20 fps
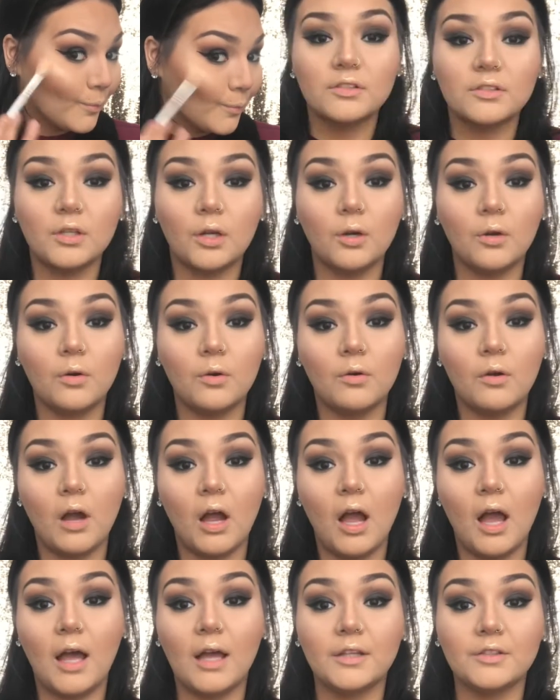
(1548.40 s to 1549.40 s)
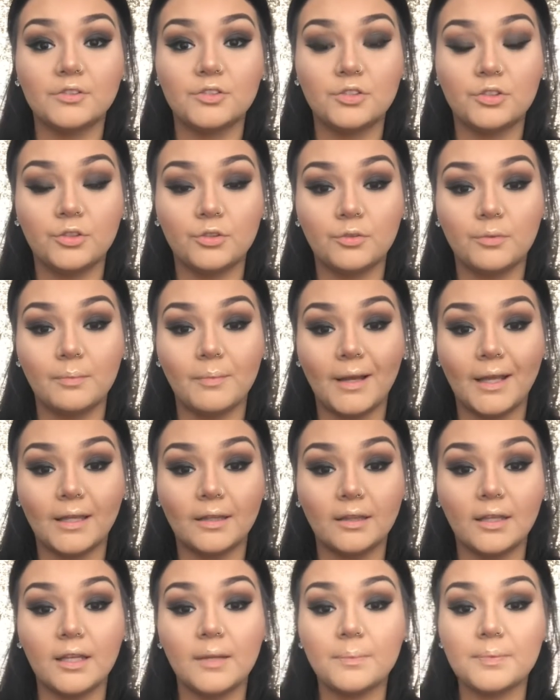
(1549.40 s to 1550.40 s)
So onto
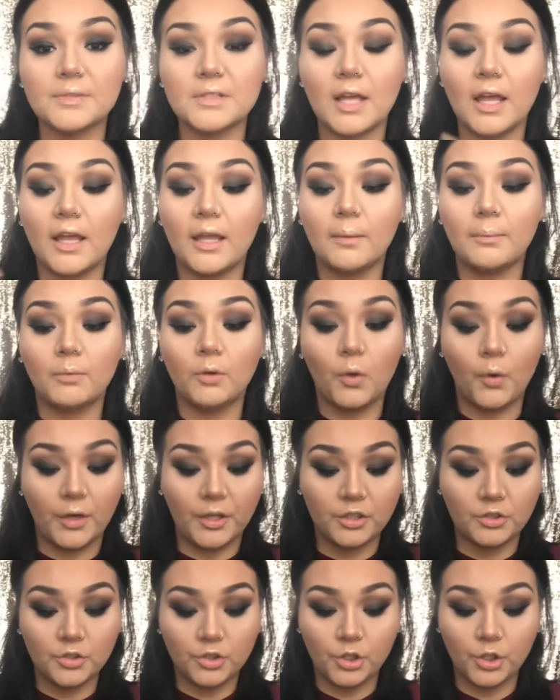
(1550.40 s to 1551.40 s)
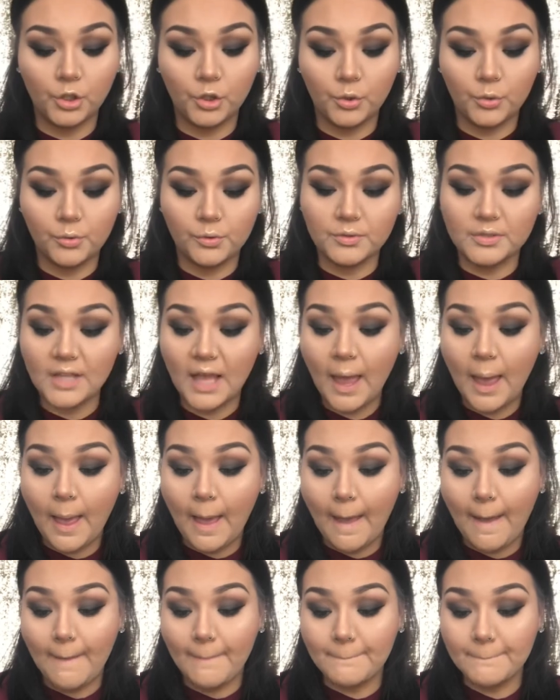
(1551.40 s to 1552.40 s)
my lips, I am going to use
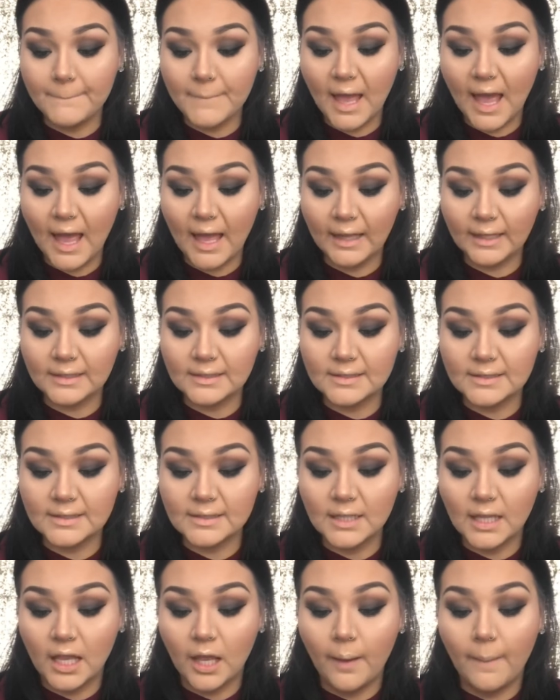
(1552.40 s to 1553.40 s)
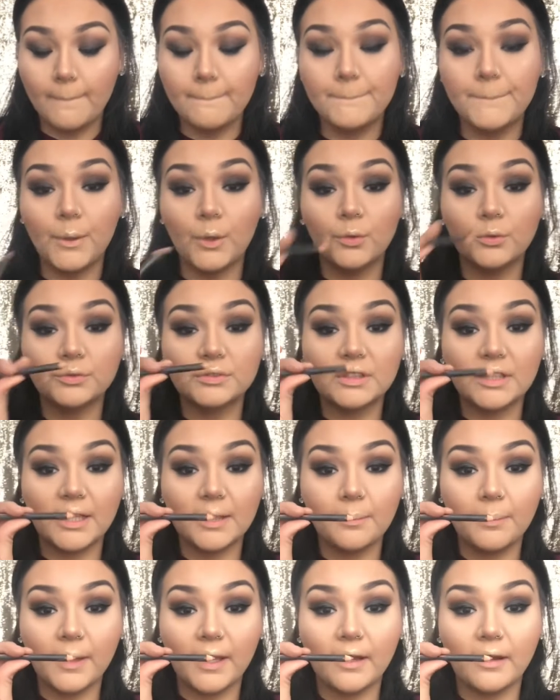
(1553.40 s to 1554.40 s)
MAC's
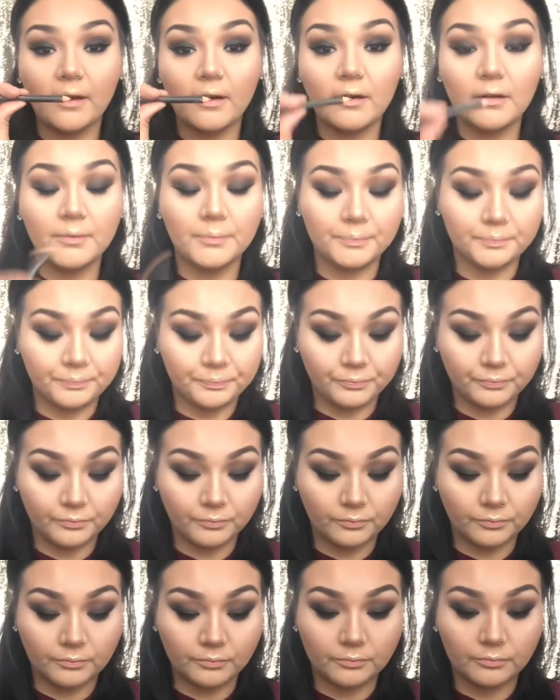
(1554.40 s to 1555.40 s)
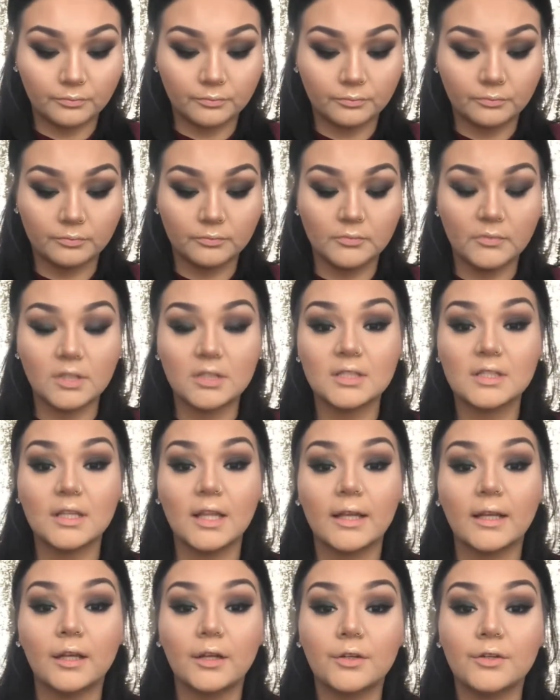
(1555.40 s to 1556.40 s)
Boldly Bare.
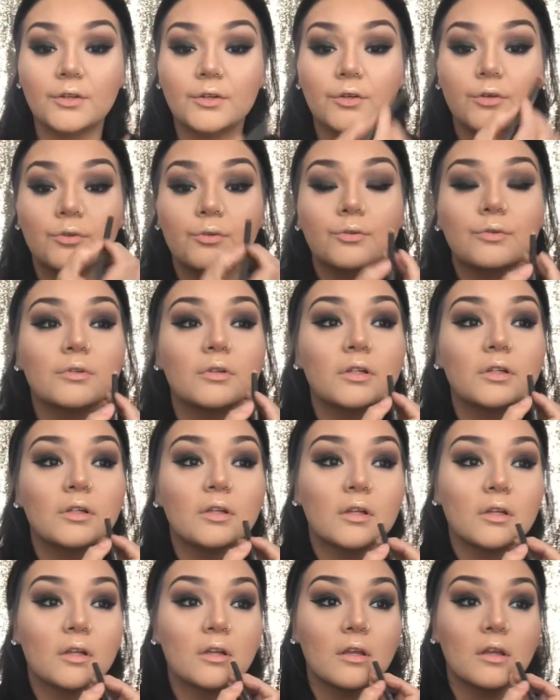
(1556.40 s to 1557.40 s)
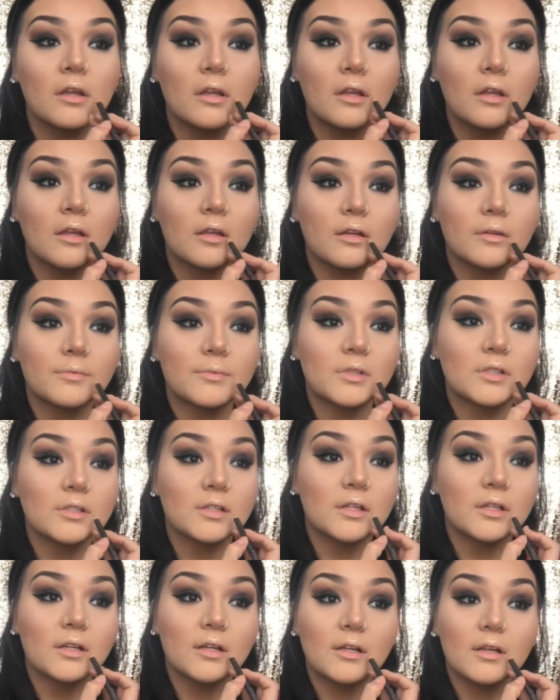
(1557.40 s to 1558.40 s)
It's like a nude. And I'm
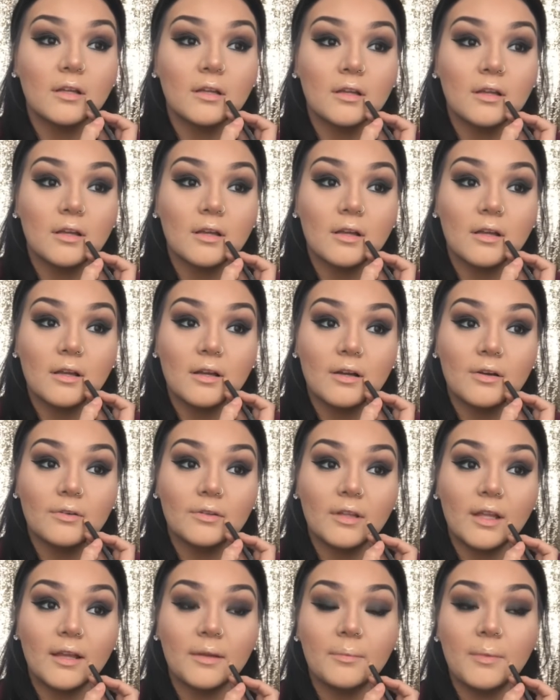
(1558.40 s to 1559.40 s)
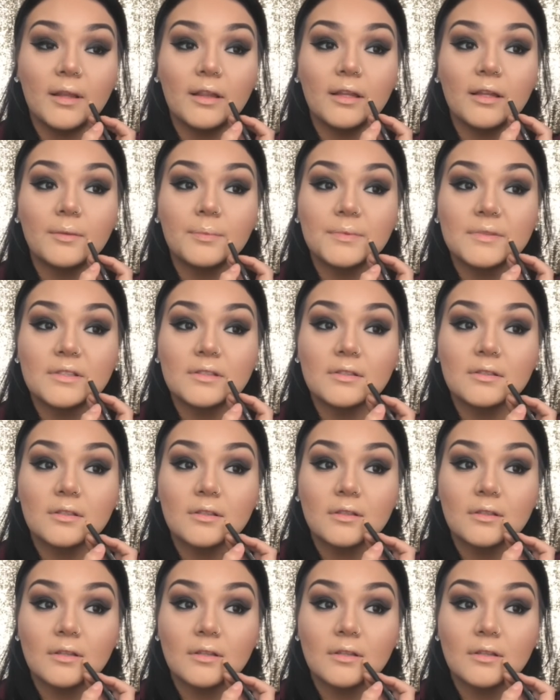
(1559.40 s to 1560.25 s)
just gonna outline my lips.